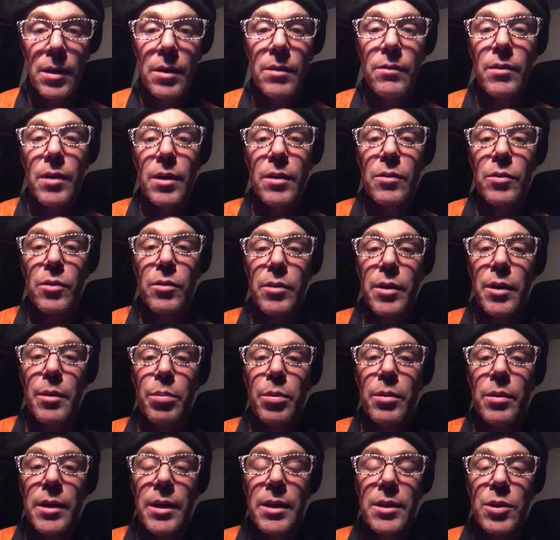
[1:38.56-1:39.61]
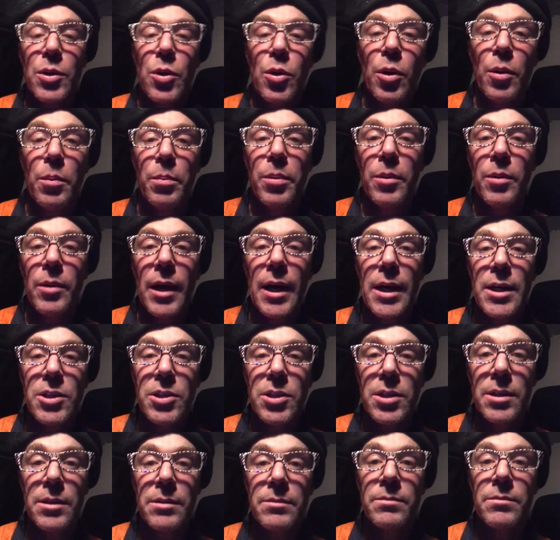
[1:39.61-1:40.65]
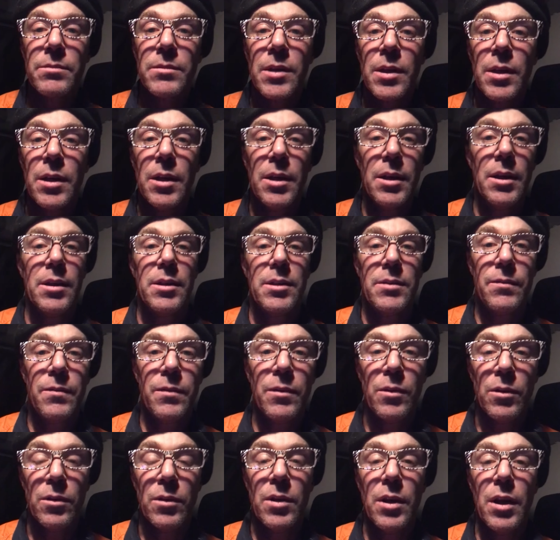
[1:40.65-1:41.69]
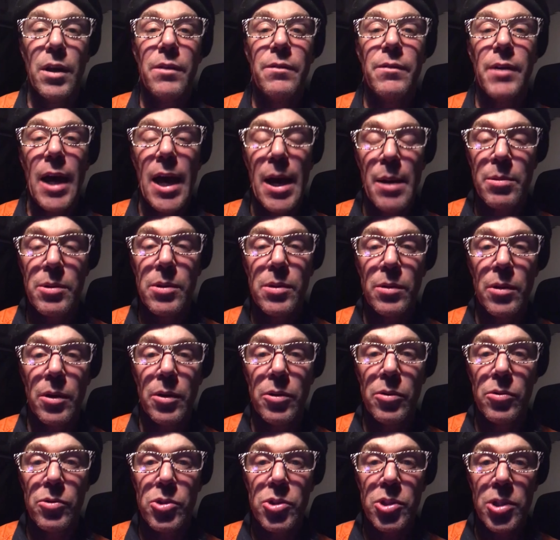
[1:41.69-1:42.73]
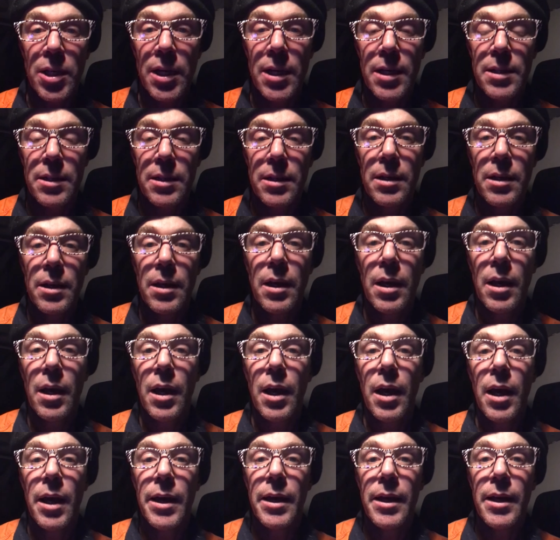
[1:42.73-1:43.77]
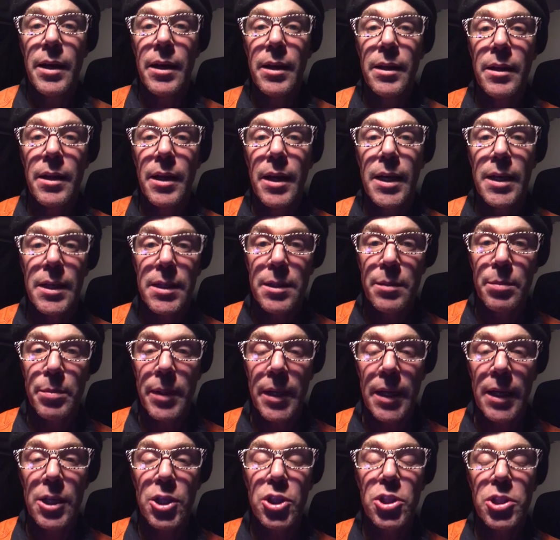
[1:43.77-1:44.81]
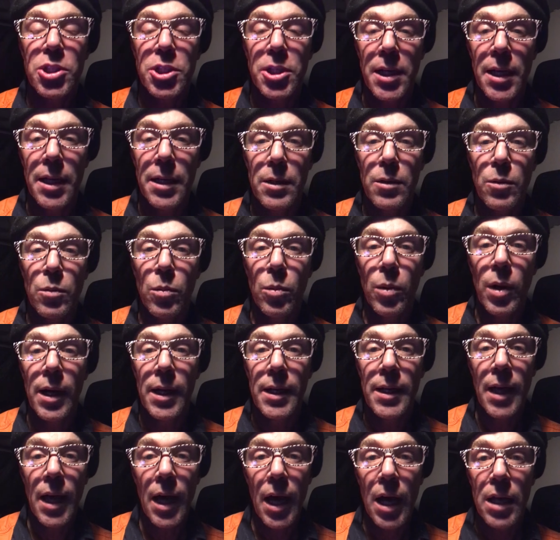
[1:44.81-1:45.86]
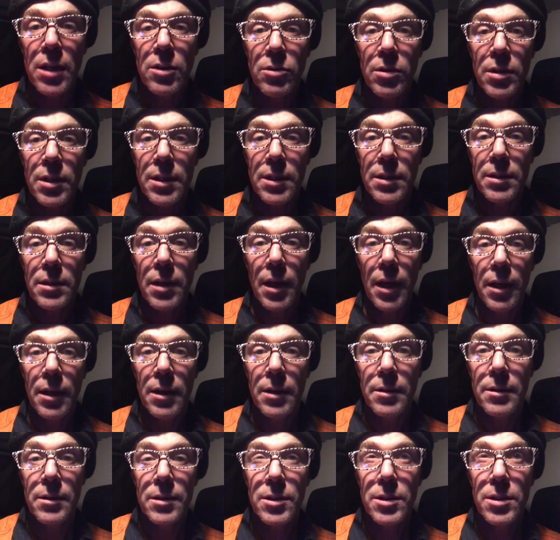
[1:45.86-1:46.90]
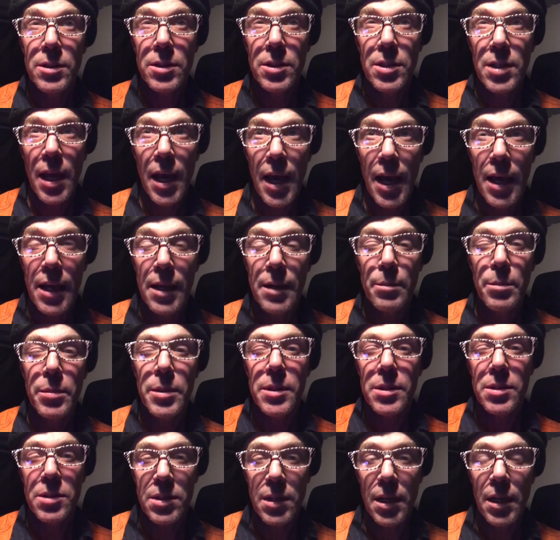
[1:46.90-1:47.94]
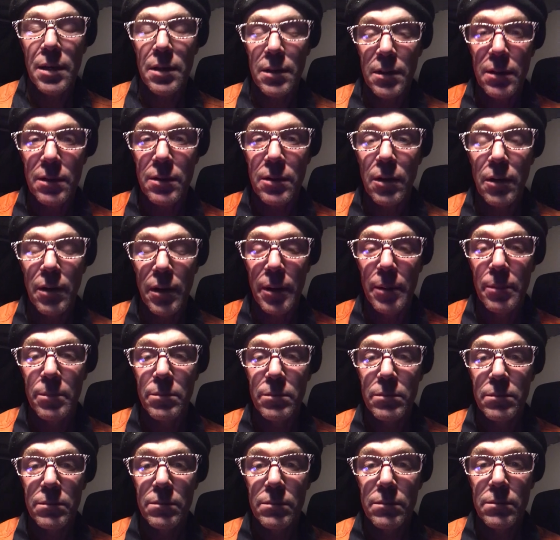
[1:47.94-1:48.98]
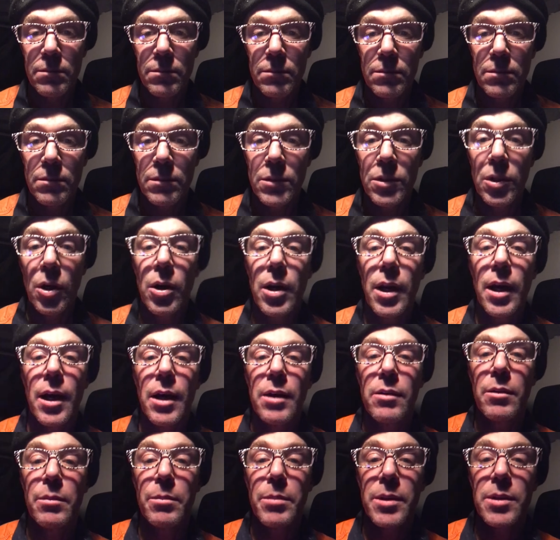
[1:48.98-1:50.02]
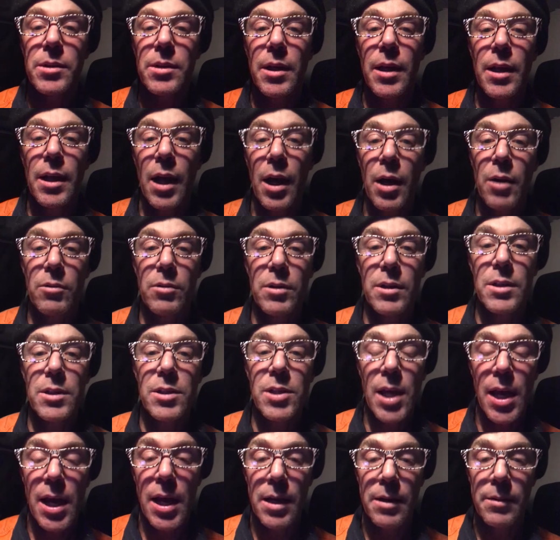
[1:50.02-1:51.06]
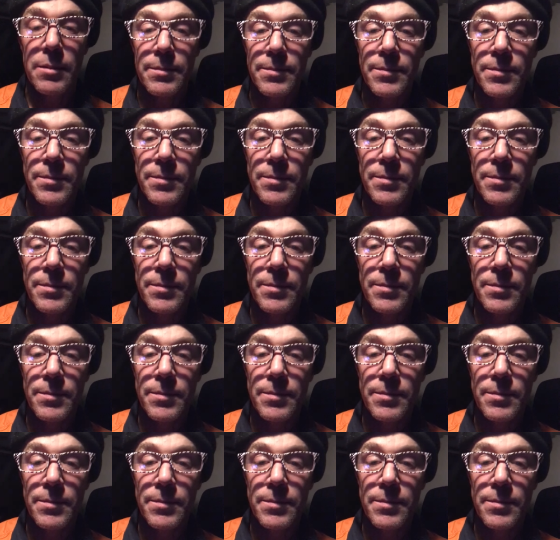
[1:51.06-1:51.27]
Victoria Police Corporation is full of absolute shit, and they speak shit 110% of the time. Not 100%, 110.